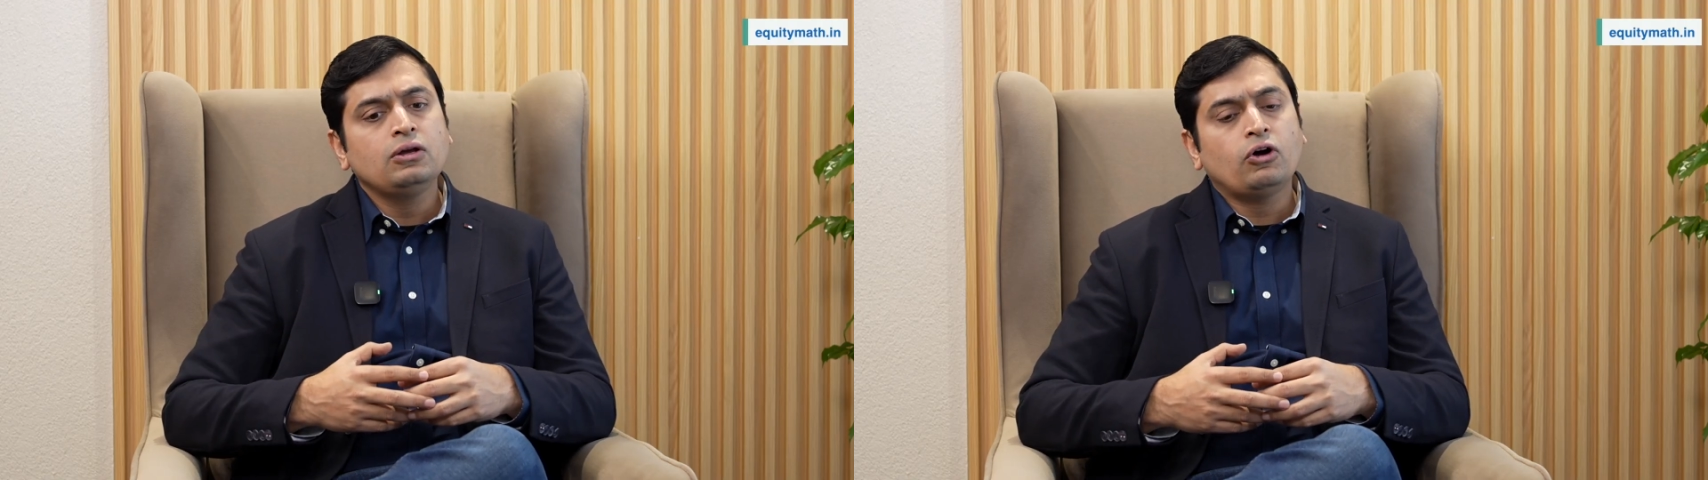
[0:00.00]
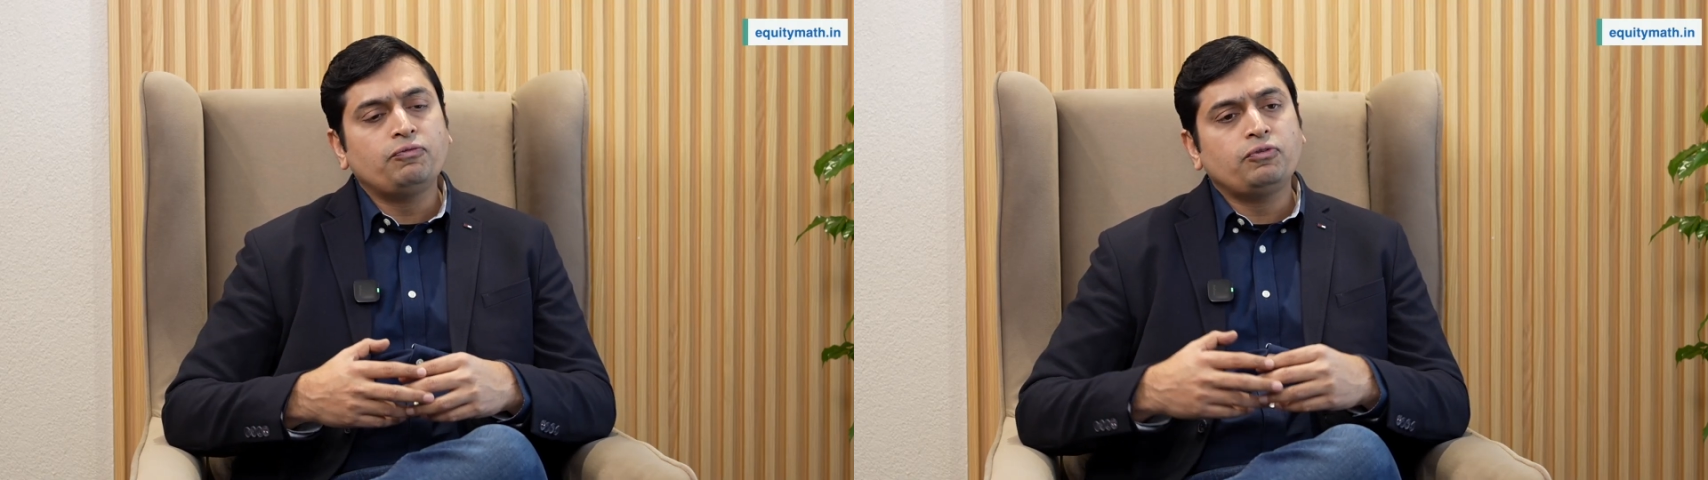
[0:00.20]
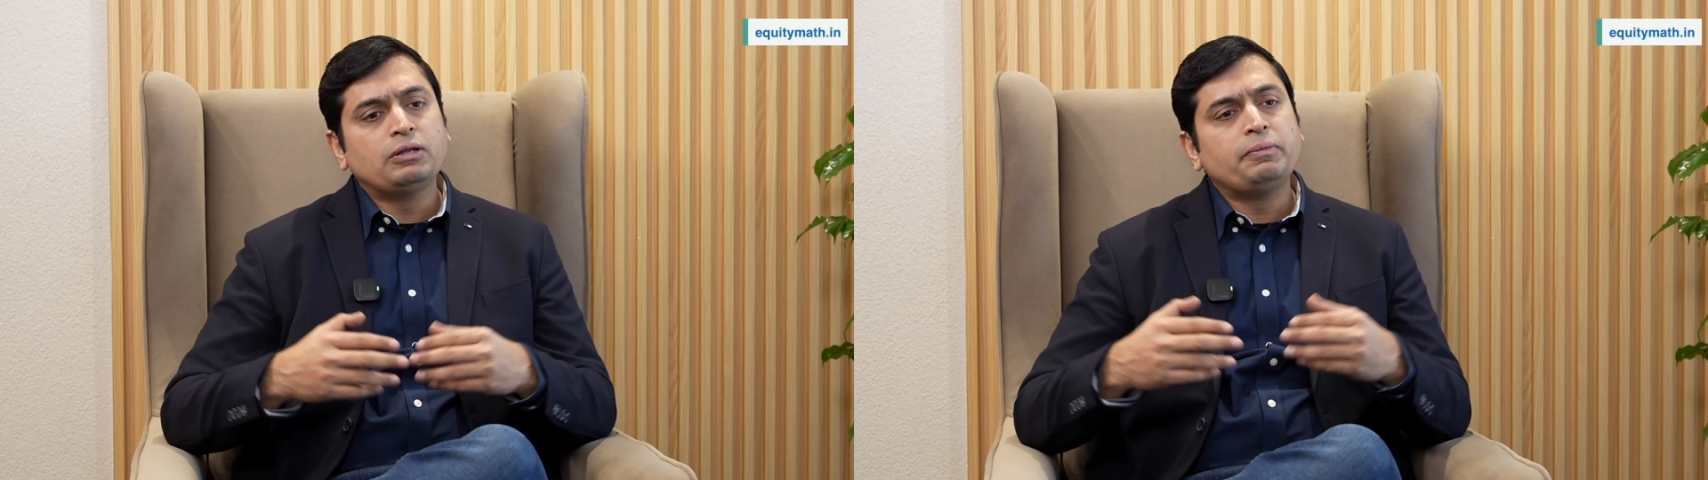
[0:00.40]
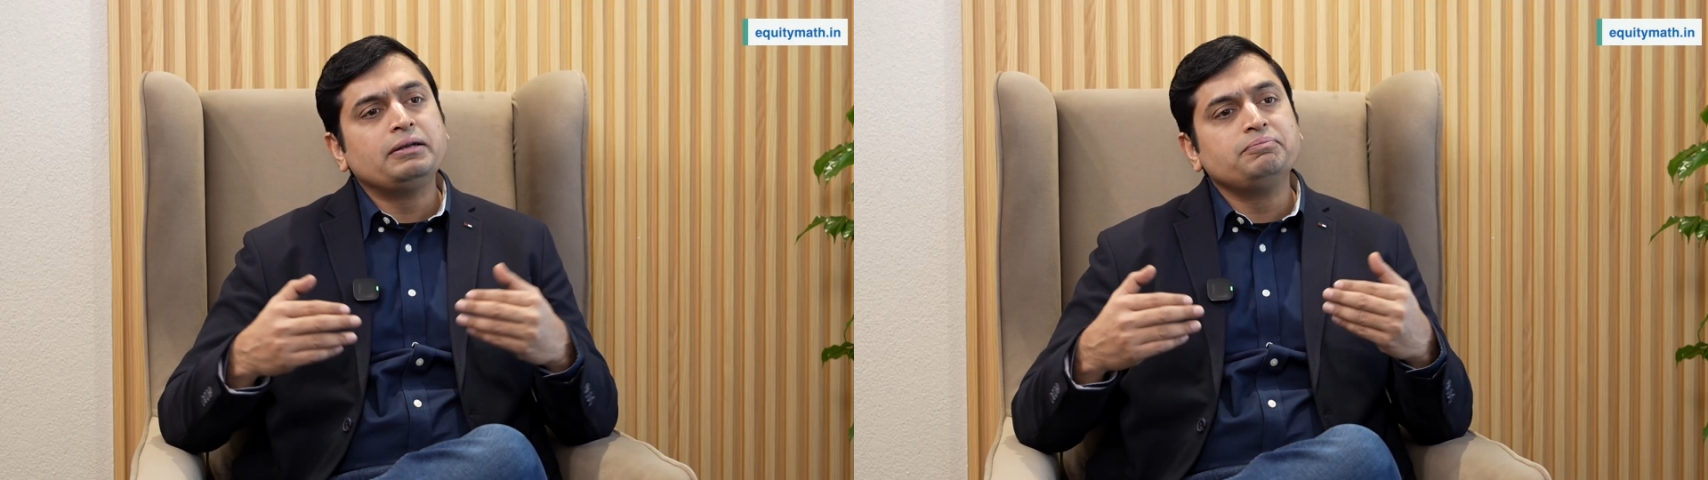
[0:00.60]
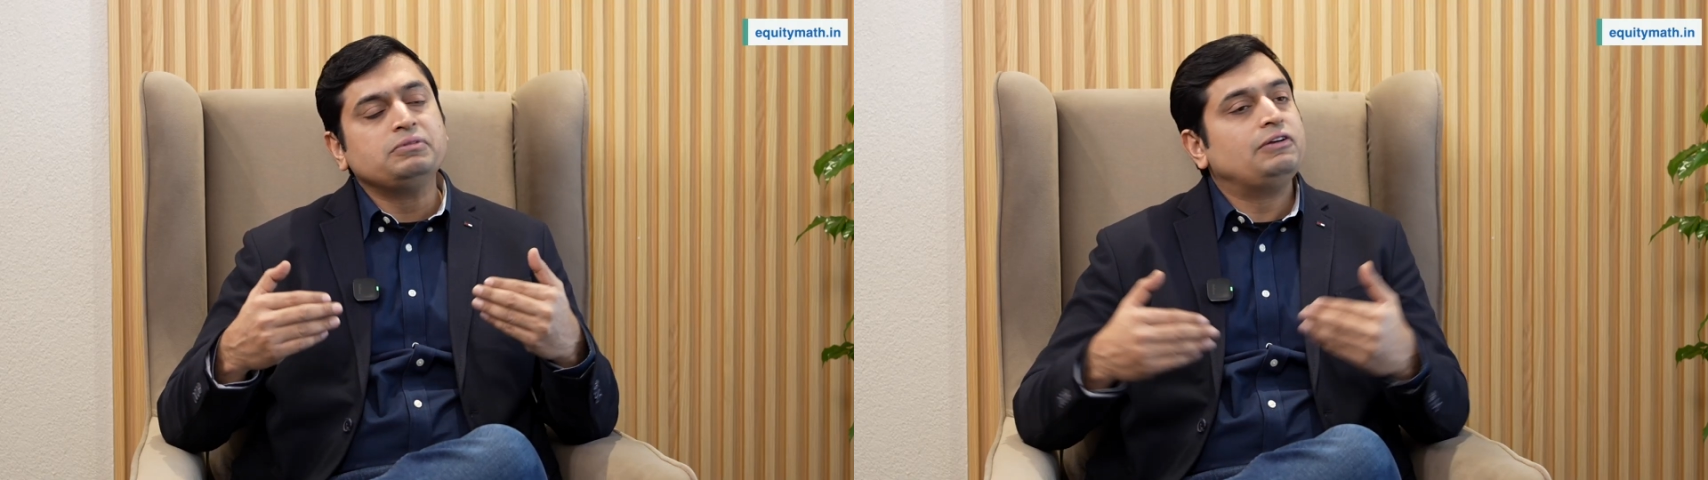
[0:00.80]
or for the
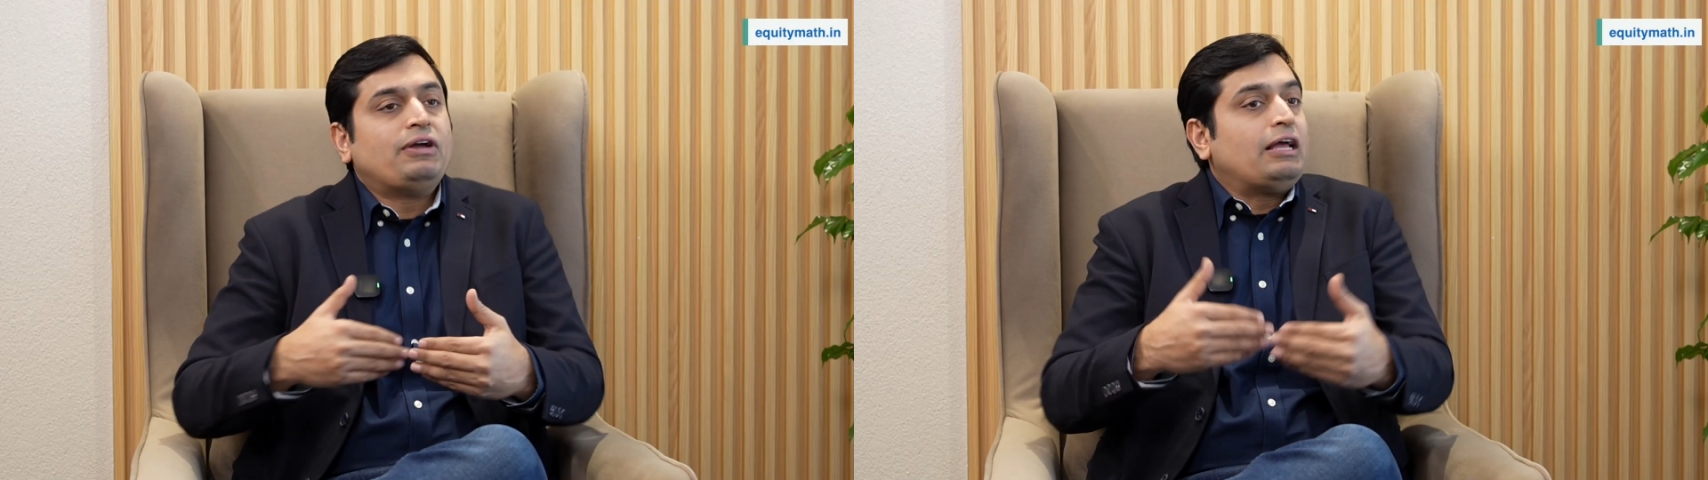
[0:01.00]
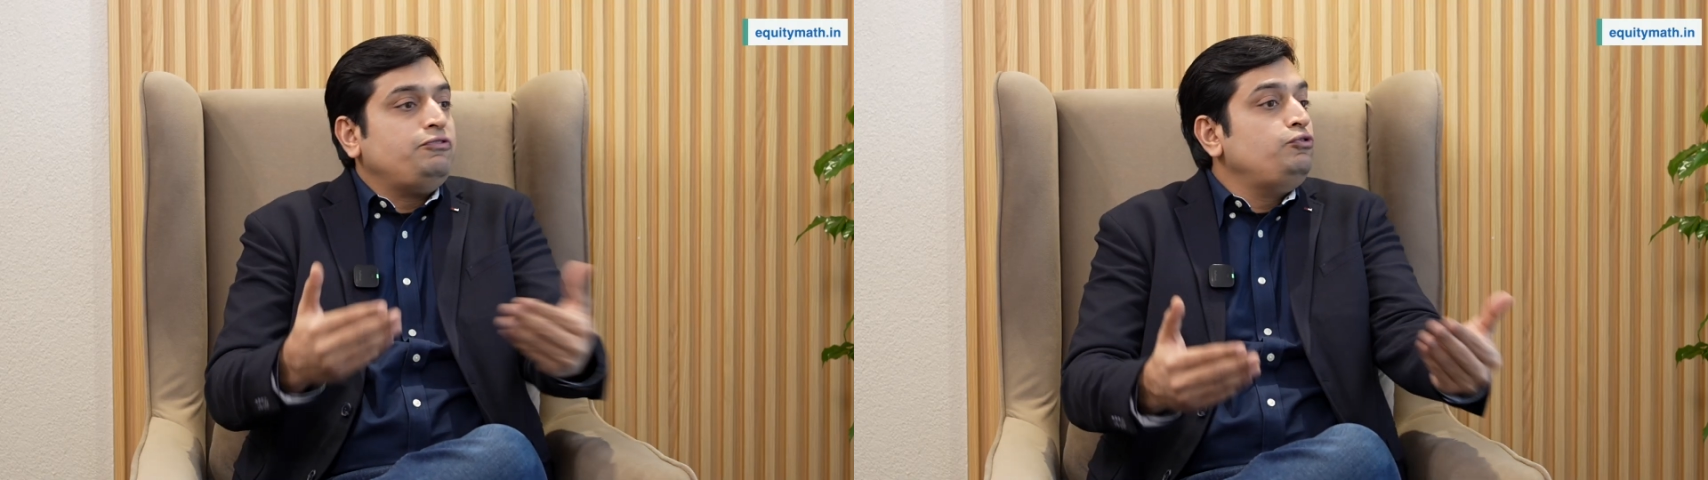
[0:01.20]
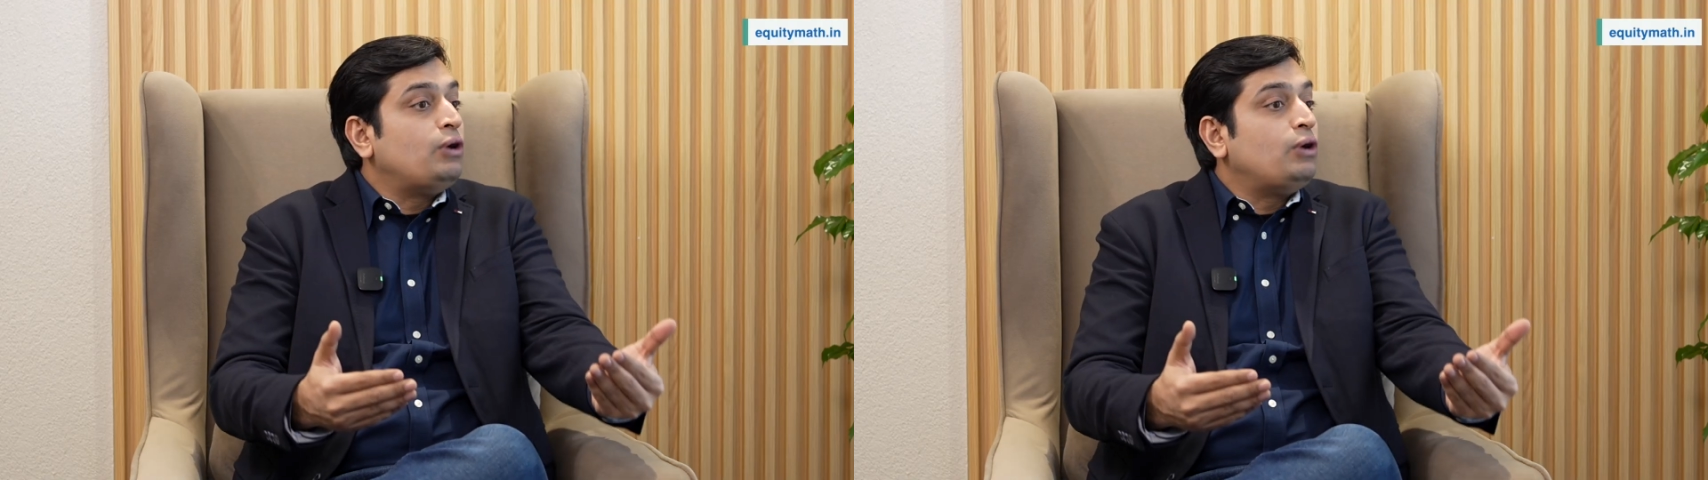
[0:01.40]
matter, if you